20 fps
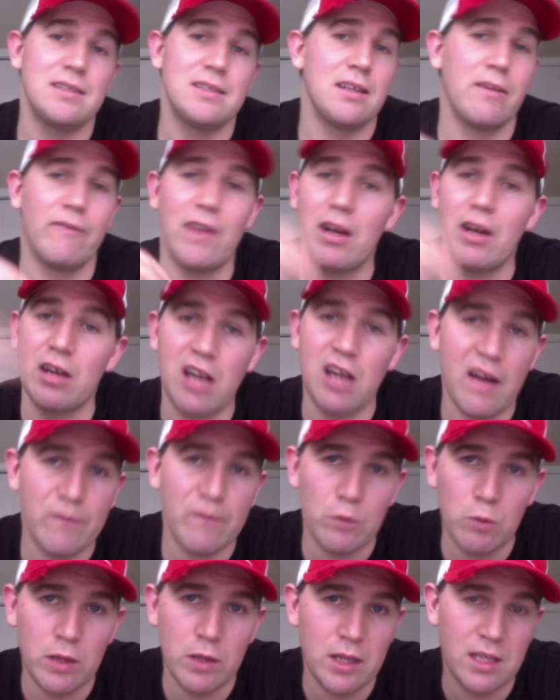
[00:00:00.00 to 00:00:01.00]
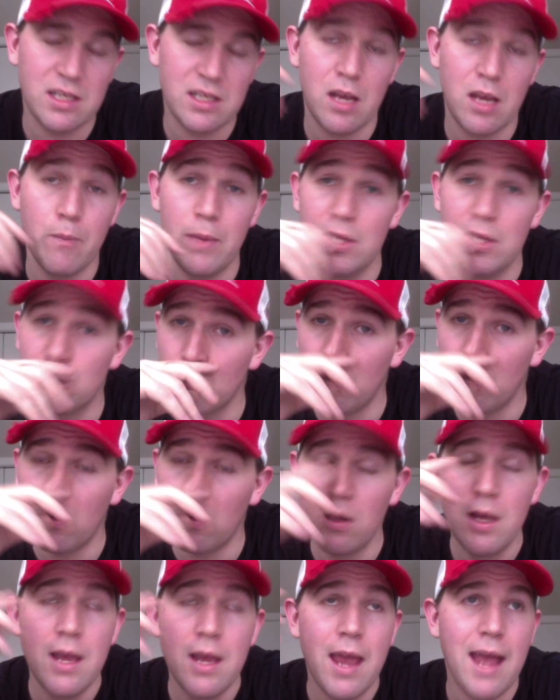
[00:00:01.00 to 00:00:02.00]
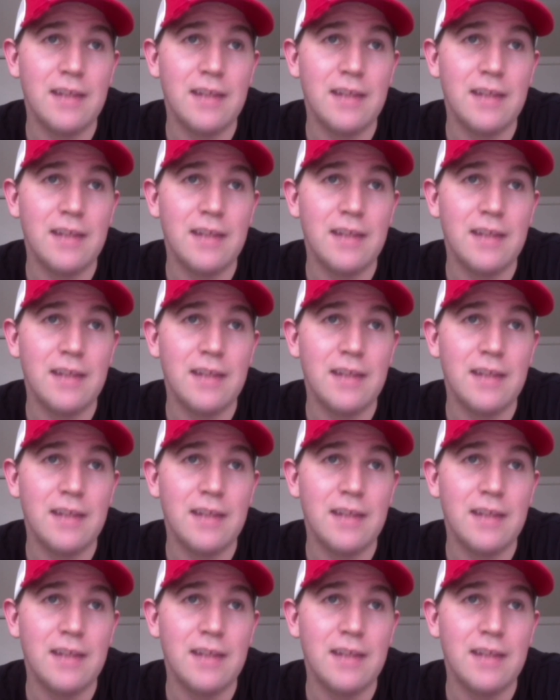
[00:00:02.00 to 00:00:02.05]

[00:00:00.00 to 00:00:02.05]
They're very comfortable with it. It's habitual.